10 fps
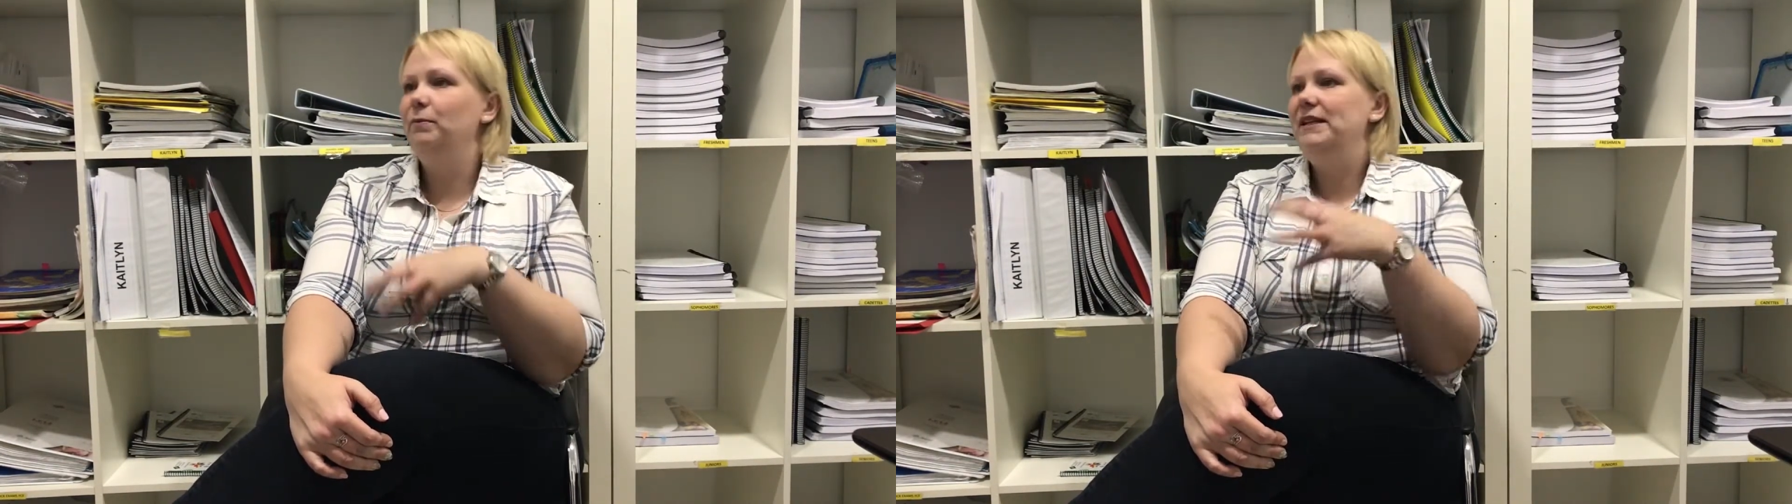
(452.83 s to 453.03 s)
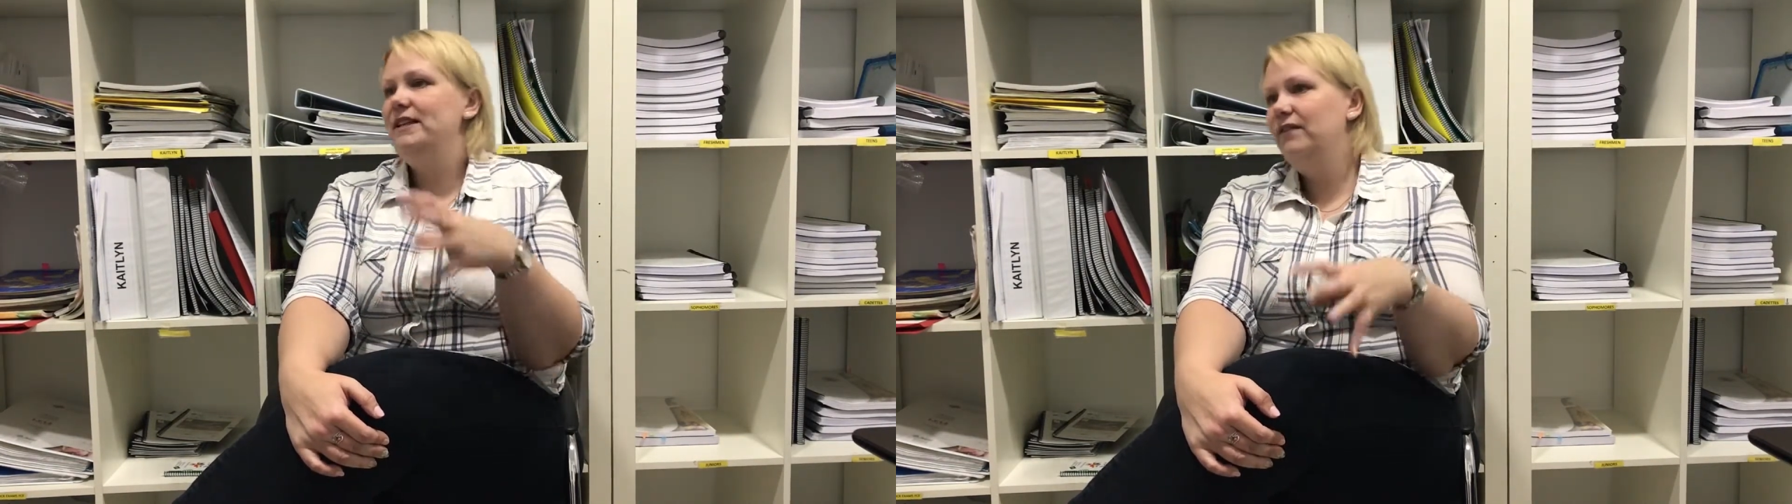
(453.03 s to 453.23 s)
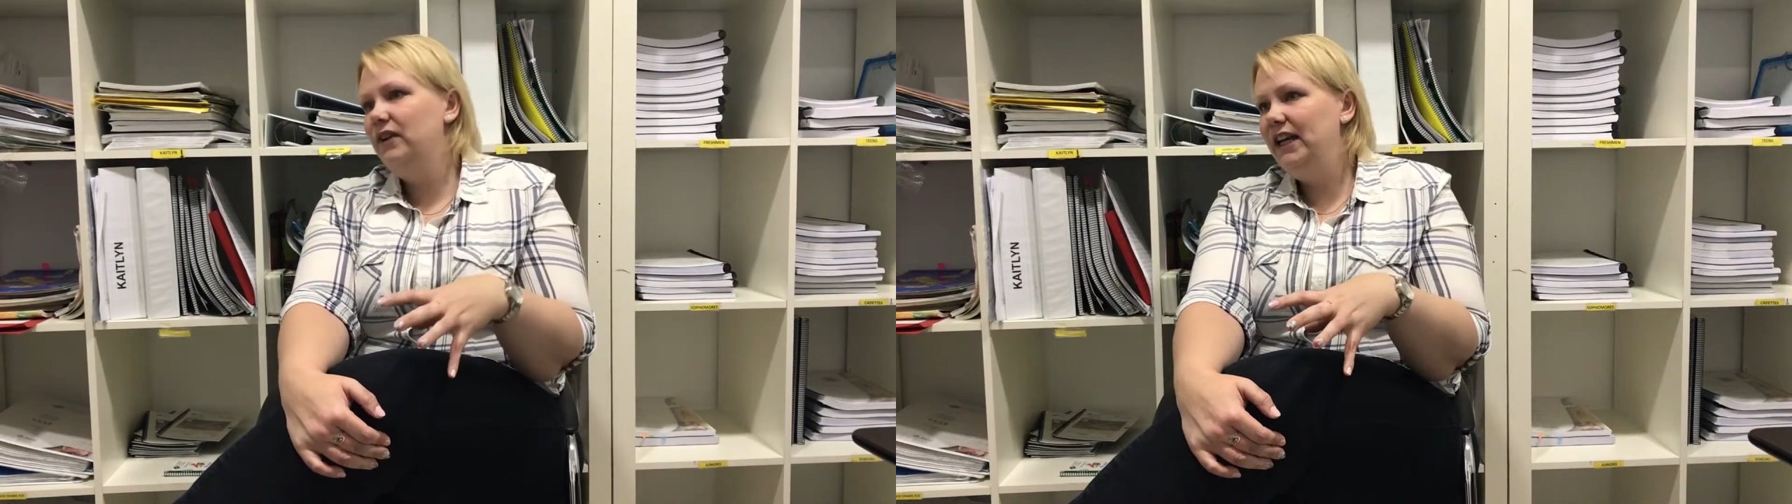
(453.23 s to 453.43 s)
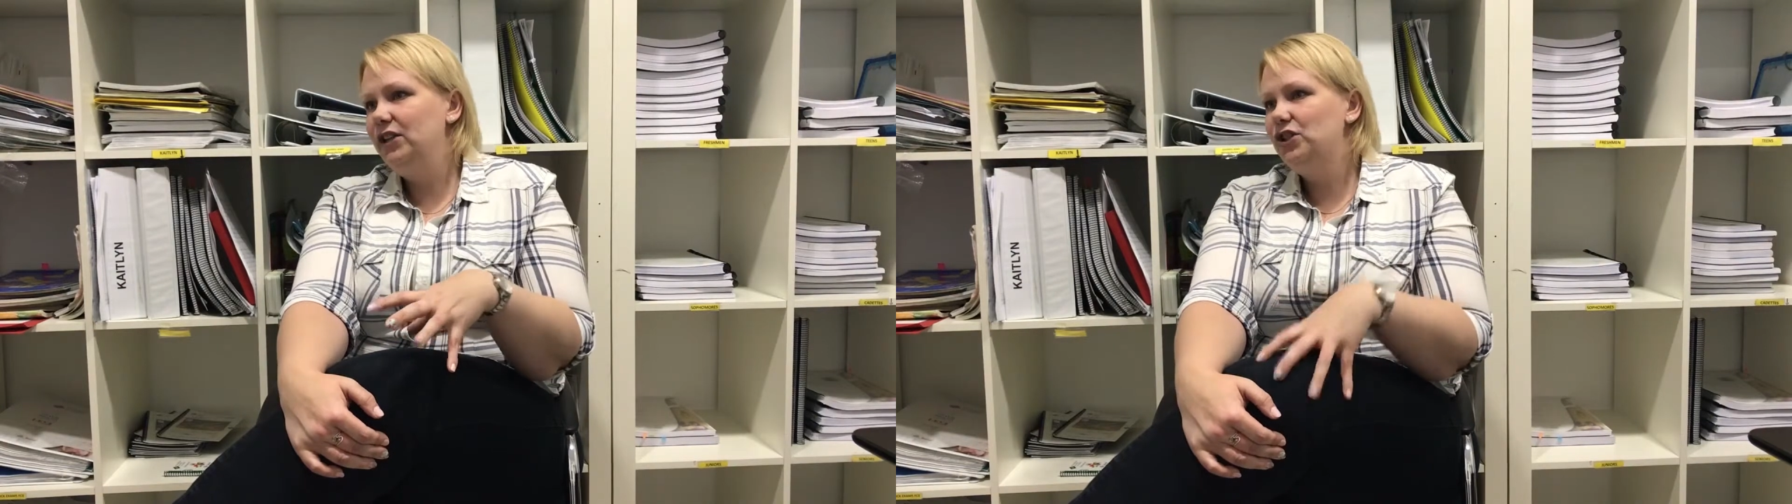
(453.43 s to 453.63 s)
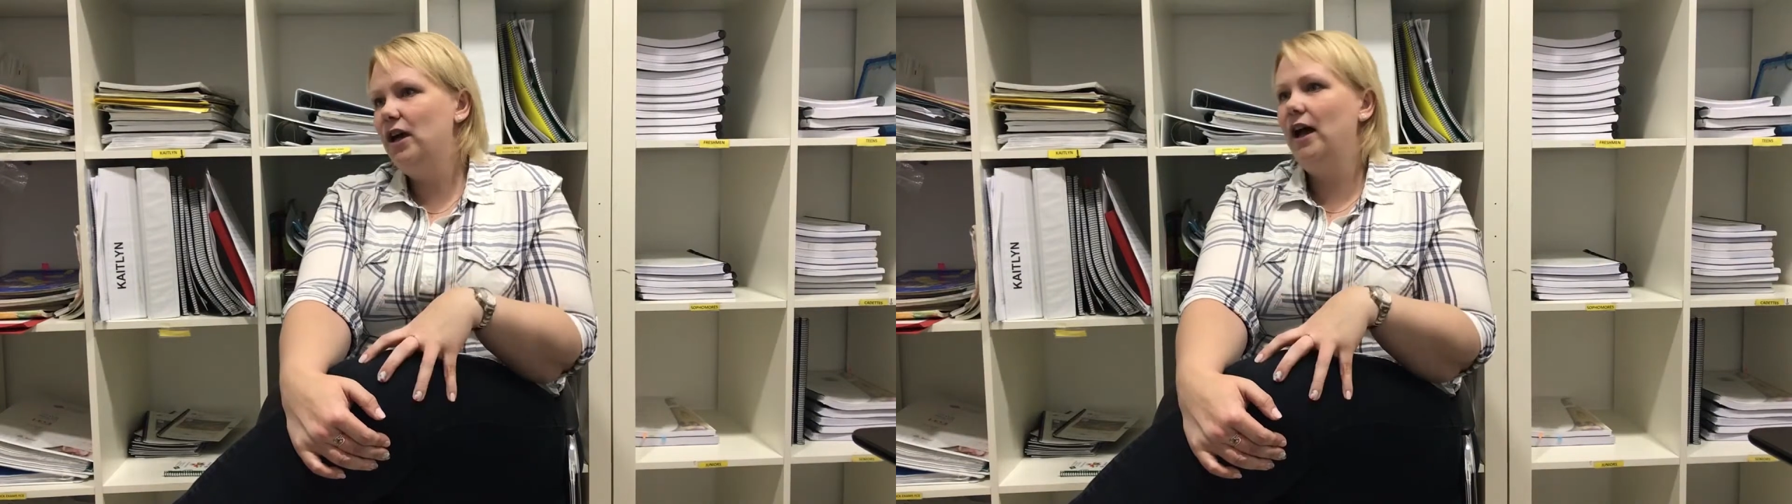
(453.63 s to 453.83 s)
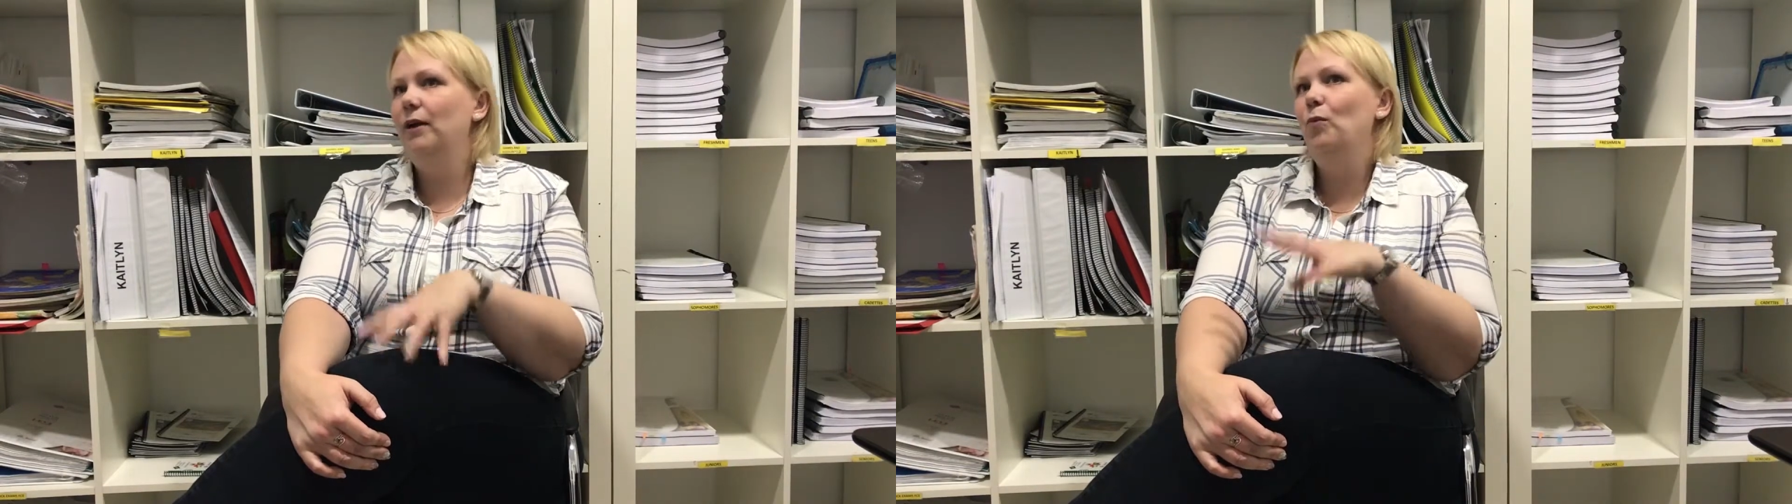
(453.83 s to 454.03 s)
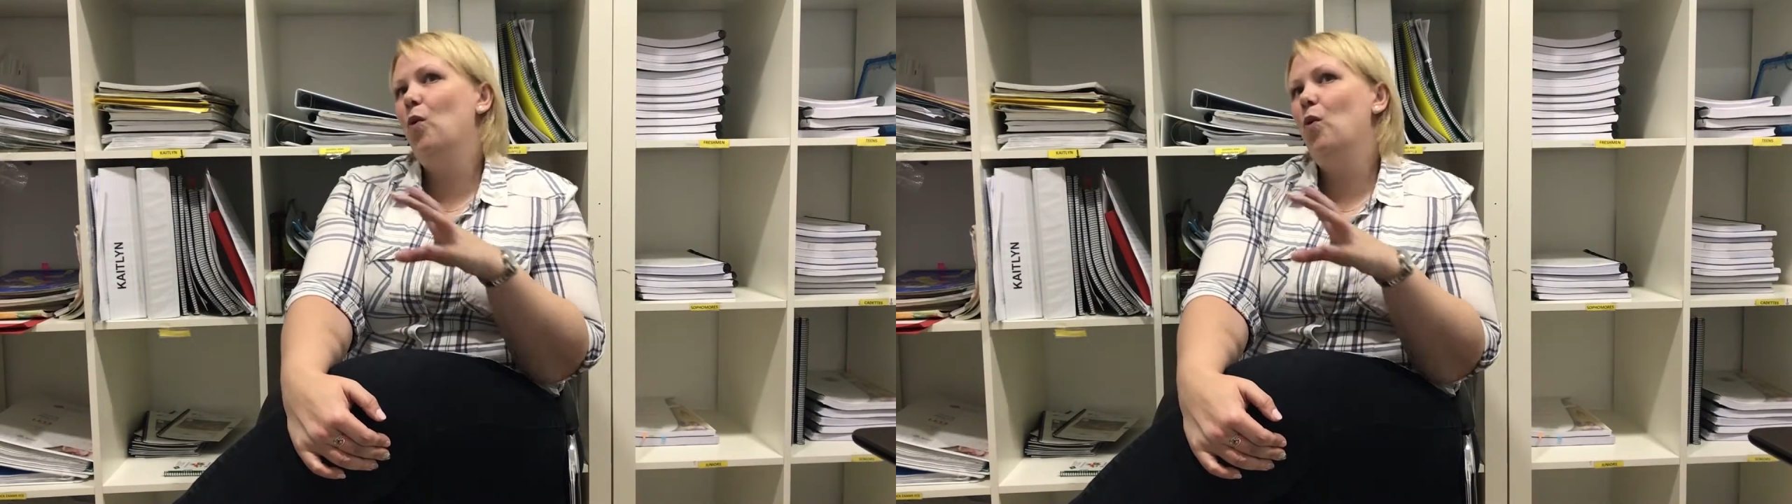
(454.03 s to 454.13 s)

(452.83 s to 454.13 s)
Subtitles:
be different each time,